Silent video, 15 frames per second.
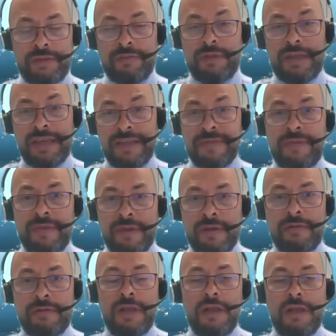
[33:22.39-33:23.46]
And in
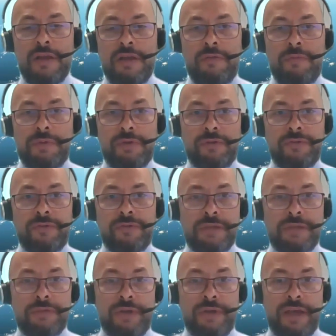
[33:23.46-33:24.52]
there, we also
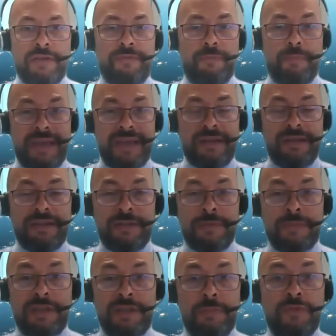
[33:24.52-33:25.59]
need to have
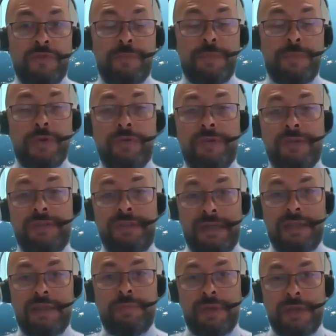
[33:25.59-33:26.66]
mechanisms that move beyond the
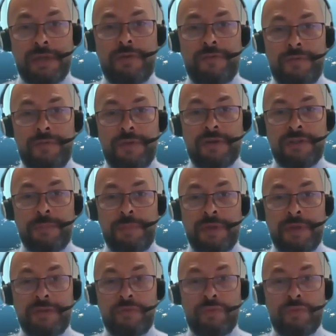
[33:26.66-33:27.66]
static planning of the airspace